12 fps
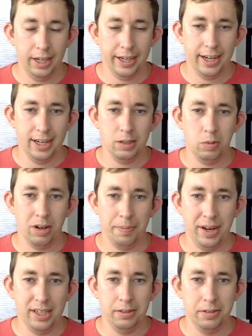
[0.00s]
Hi guys,
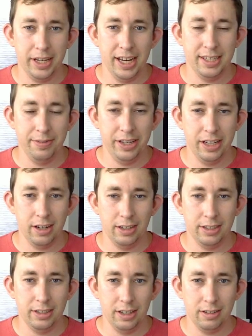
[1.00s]
welcome back to In Case of
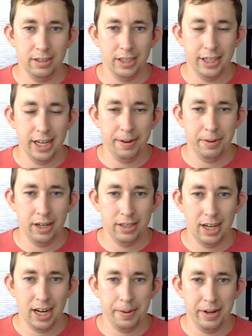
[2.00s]
Econ Struggles. Today I'm going
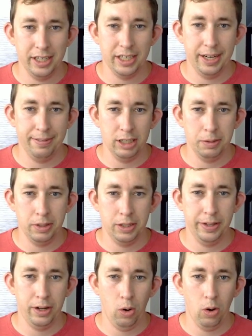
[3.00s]
to talk about the difference
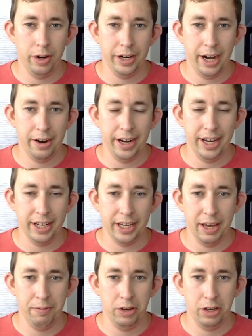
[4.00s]
between ordinary
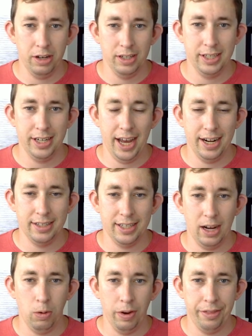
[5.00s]
and Giffen goods and how to
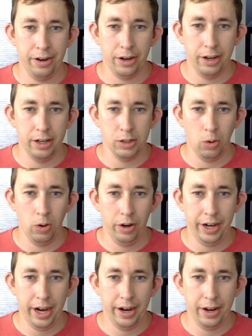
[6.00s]
tell whether a good is
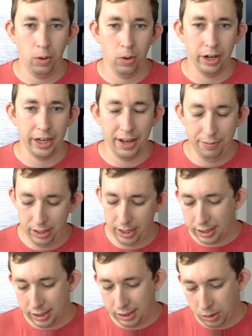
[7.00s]
ordinary or
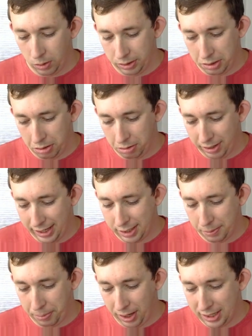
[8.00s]
Giffen. This is going to
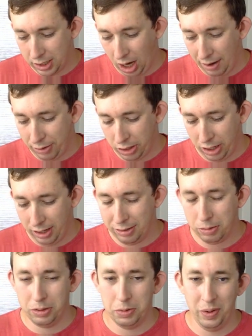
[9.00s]
relate to price offer
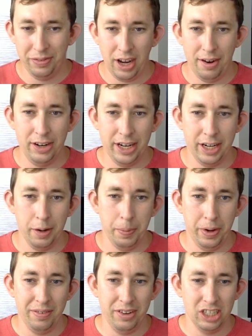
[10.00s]
curves, which we've covered in a
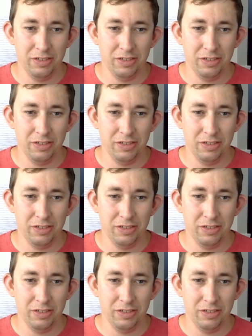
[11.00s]
previous